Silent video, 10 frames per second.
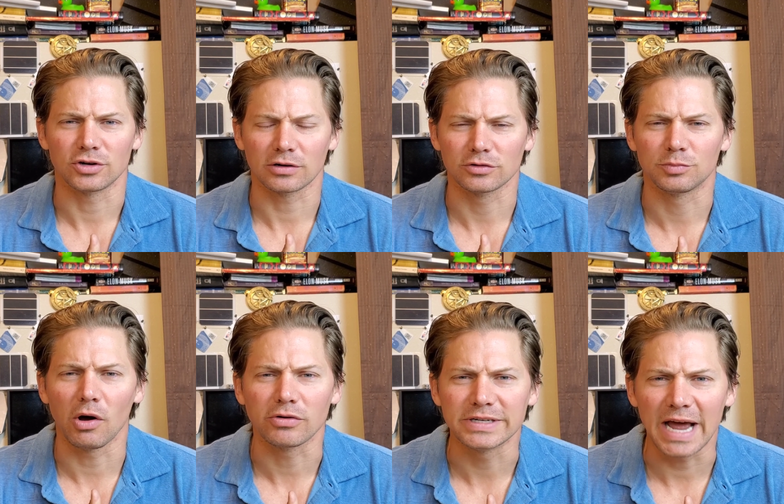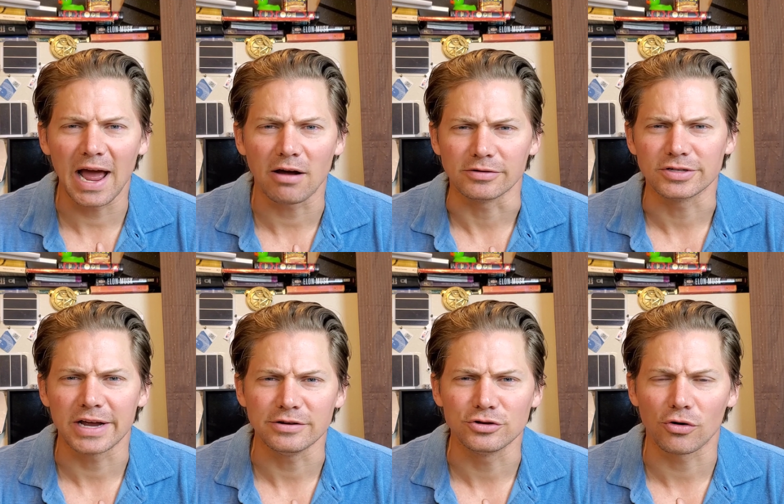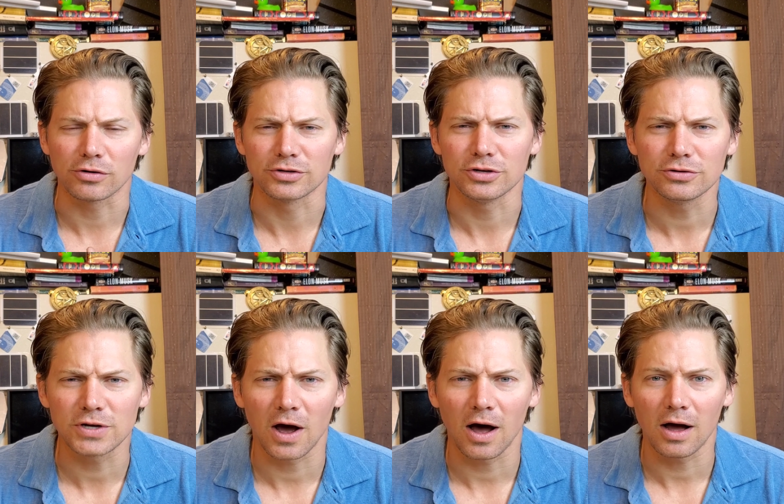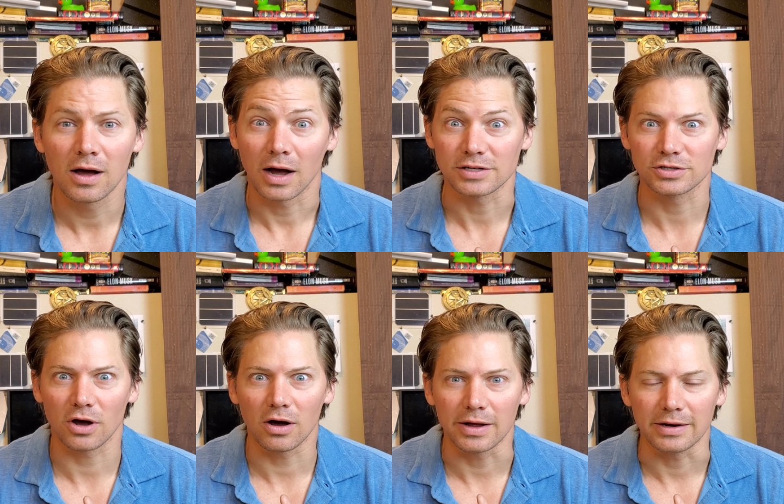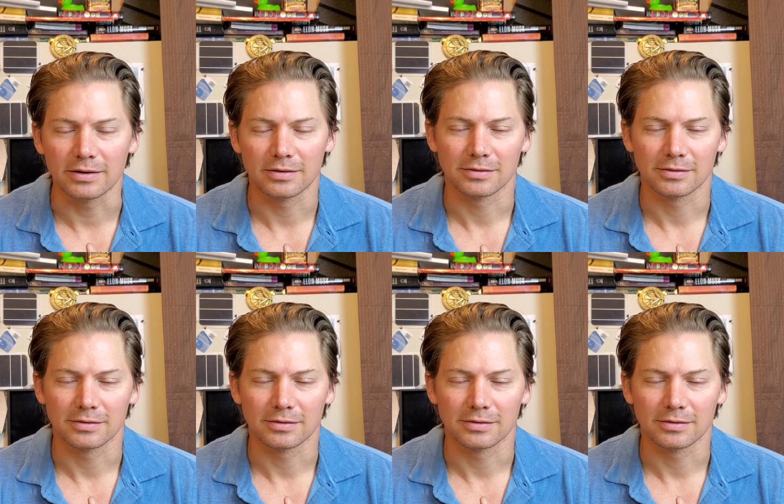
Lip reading: Truck was broken down in St. George, Utah. I saw it.